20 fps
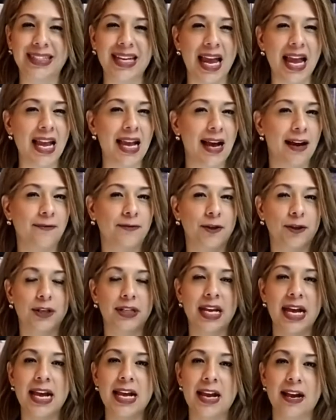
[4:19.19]
day after
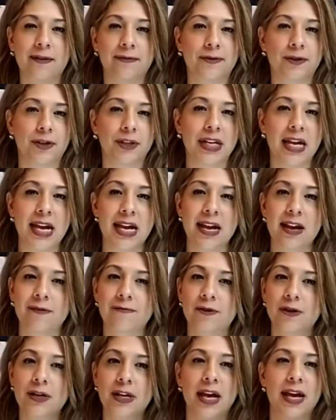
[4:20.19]
day after day
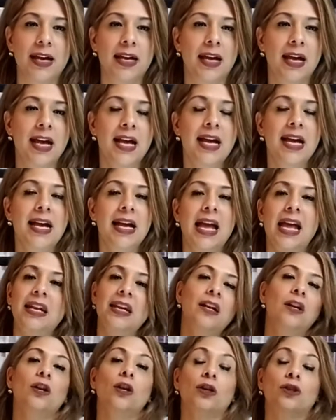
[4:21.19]
after day, and
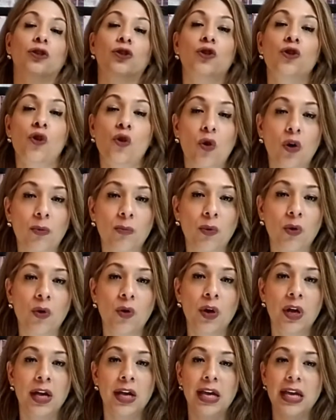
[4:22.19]
it looks normal.